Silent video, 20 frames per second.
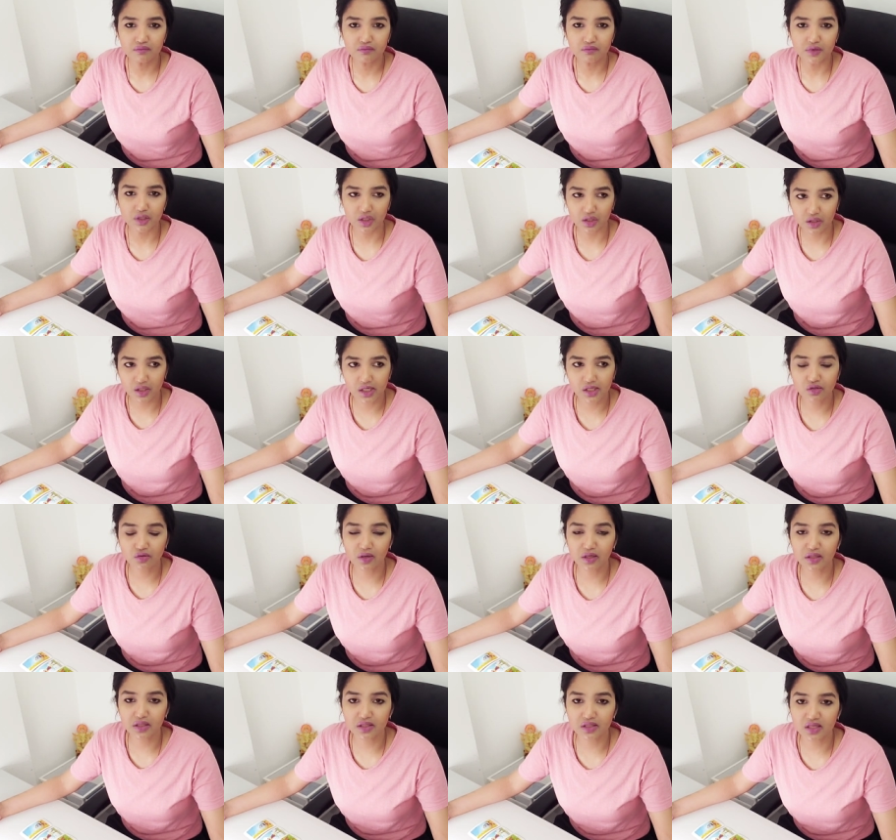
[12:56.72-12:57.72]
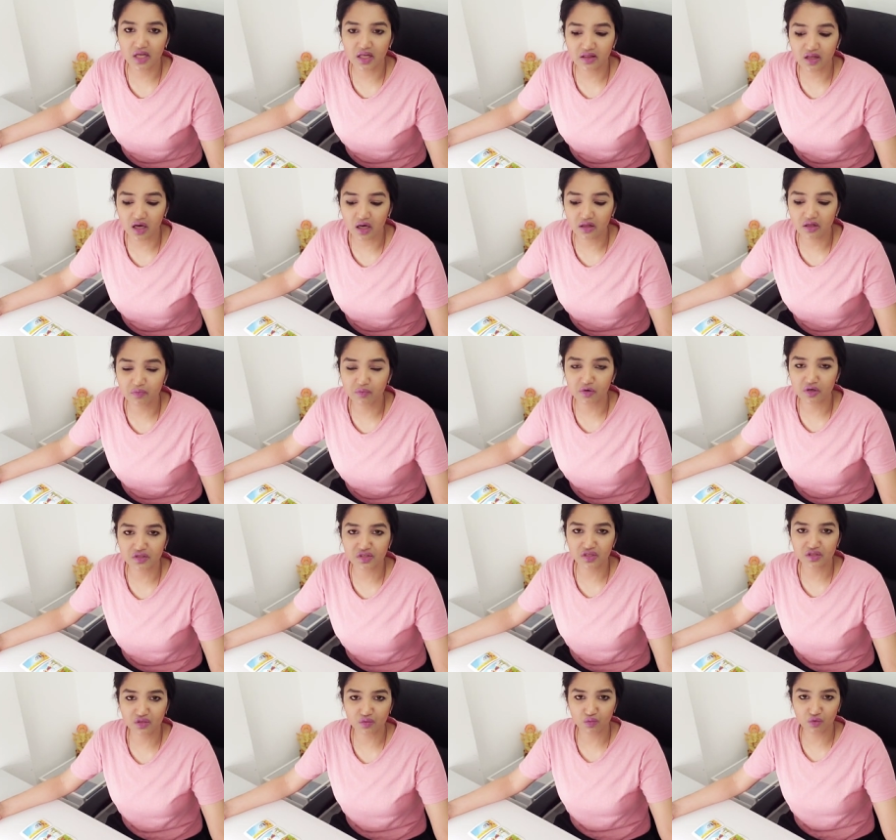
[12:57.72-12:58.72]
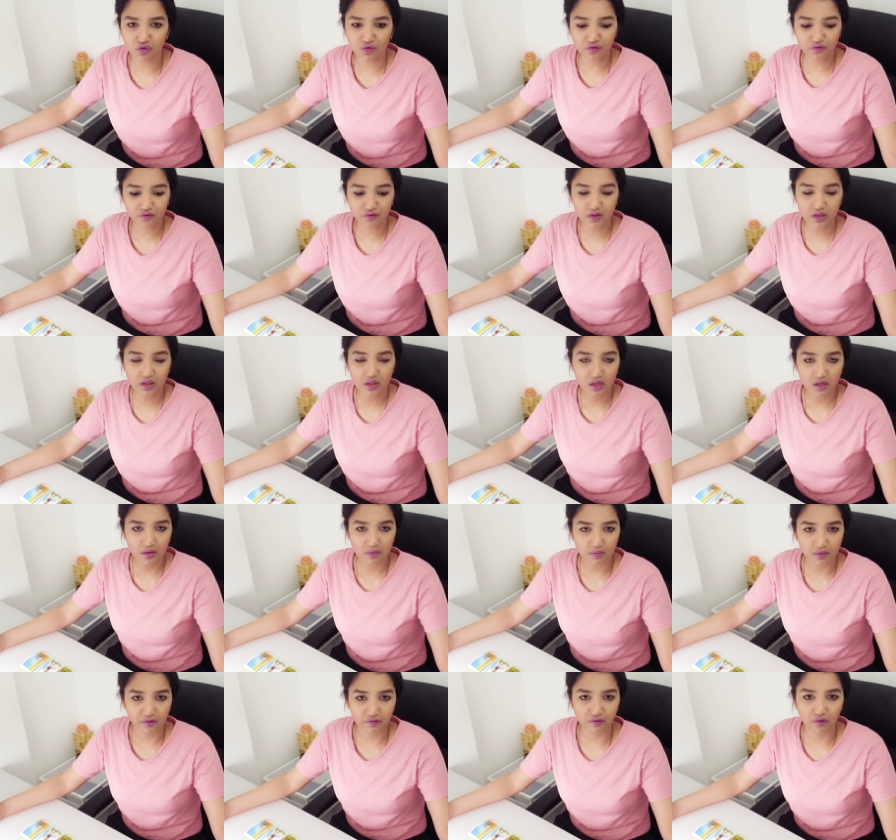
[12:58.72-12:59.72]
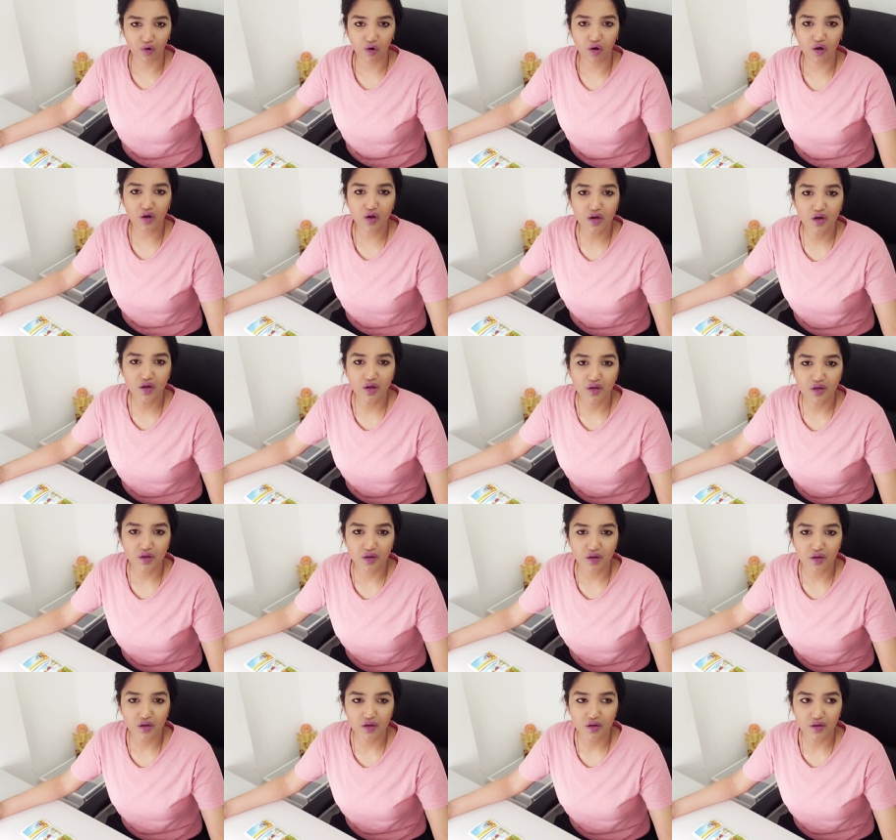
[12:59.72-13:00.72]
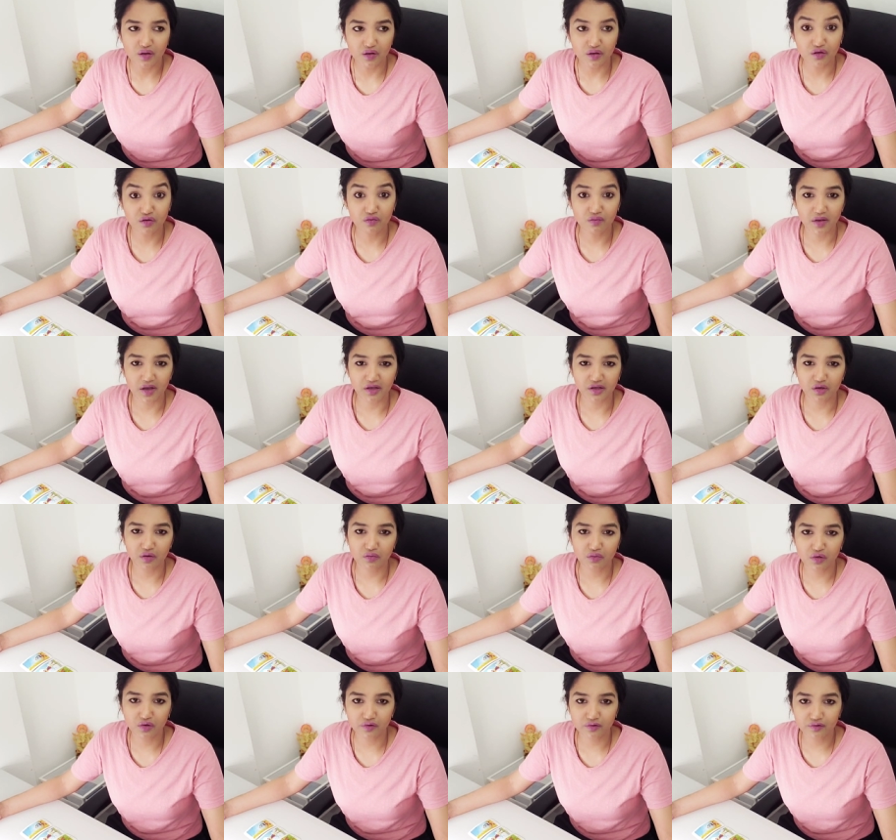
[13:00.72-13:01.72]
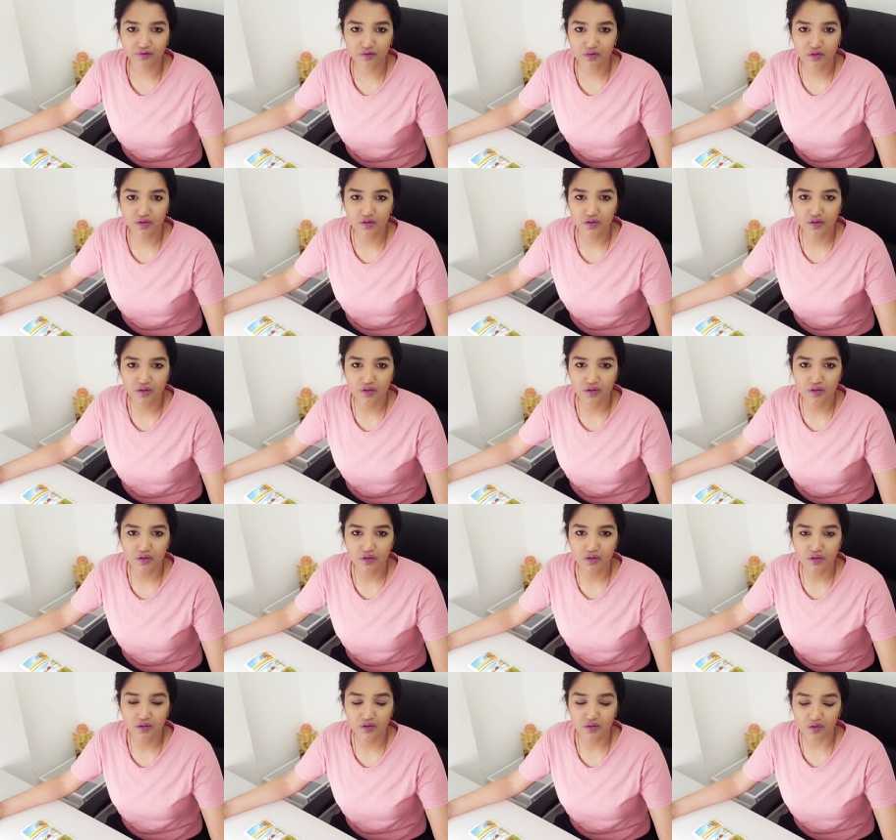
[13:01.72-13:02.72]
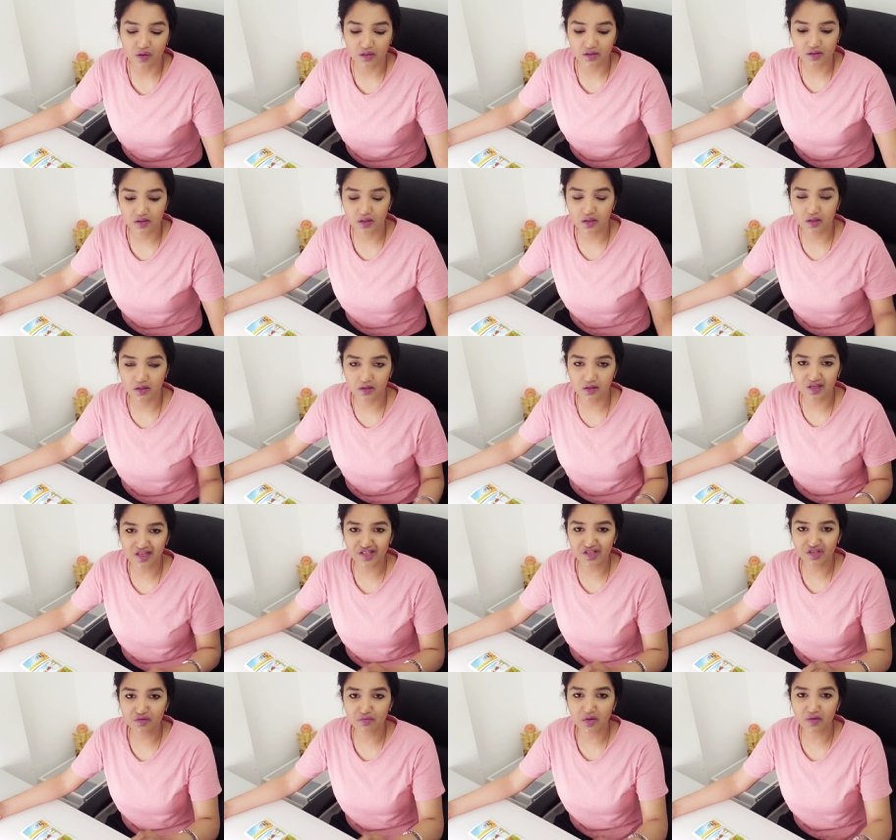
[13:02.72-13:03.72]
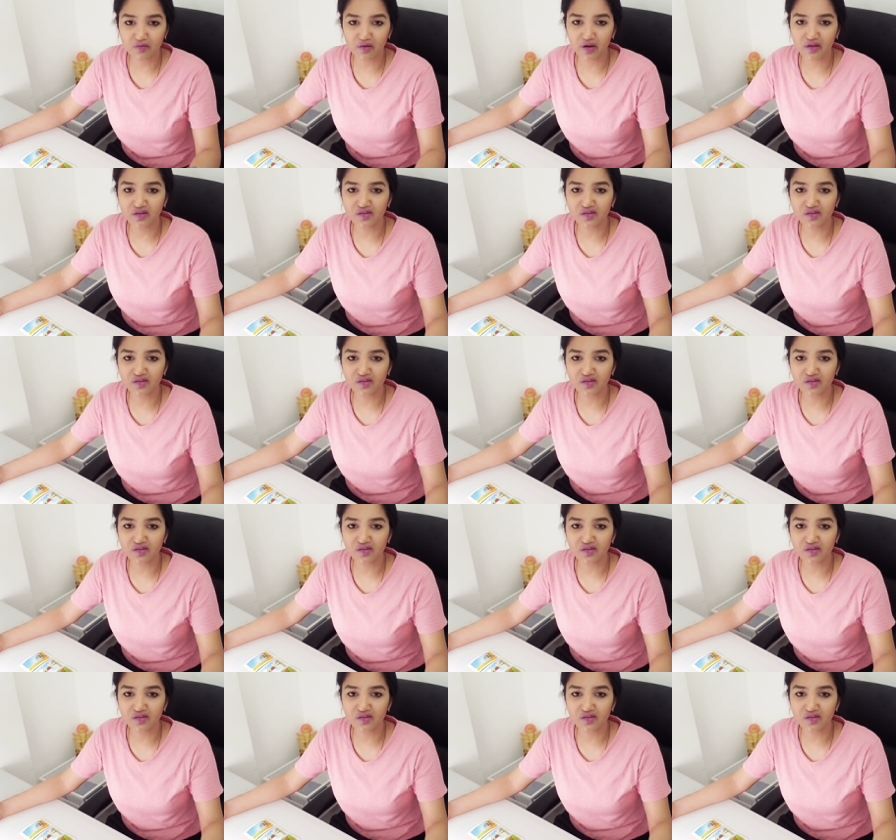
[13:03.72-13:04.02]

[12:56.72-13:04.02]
You need to understand the other person's move before you make your move. So it's, it needs to be very